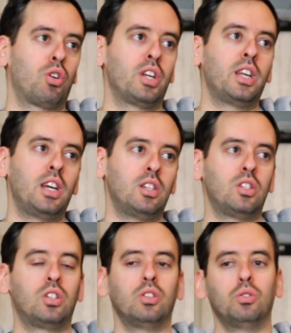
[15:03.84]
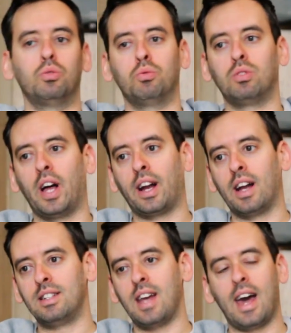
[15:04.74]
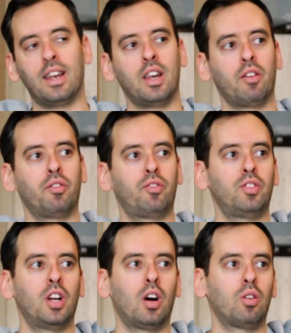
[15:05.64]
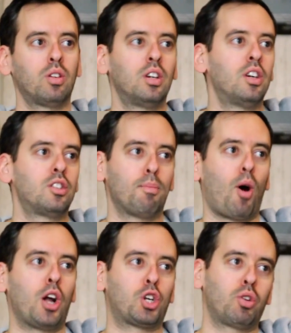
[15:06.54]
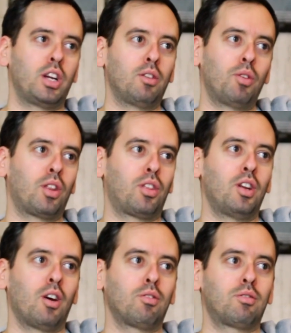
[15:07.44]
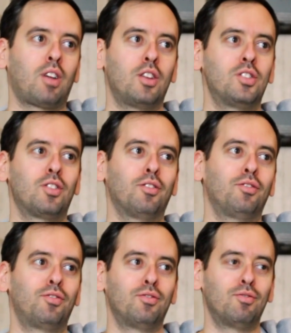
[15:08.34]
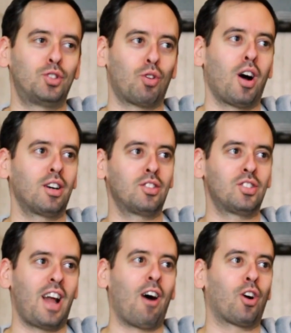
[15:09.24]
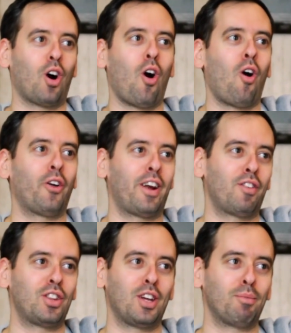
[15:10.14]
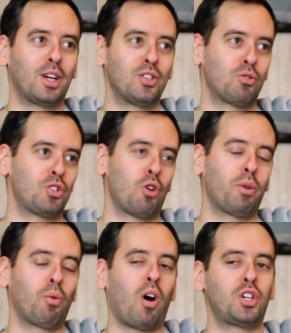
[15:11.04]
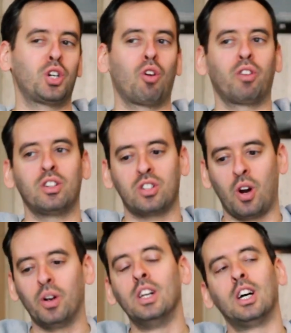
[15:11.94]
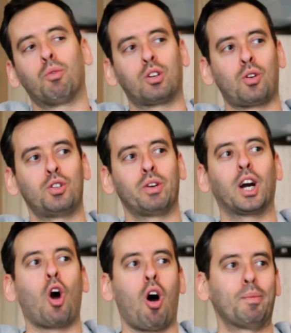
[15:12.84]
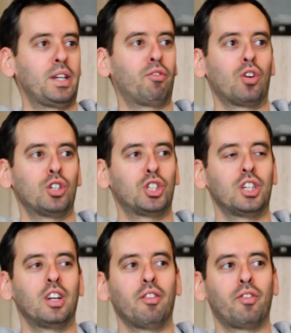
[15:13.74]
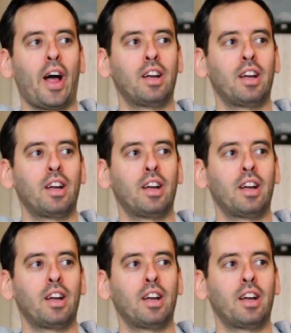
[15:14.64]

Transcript: turned it into like a den of debauchery with tons of drugs and alcohol and everything because there was nobody watching over it. So we're sort of doing a comedy version of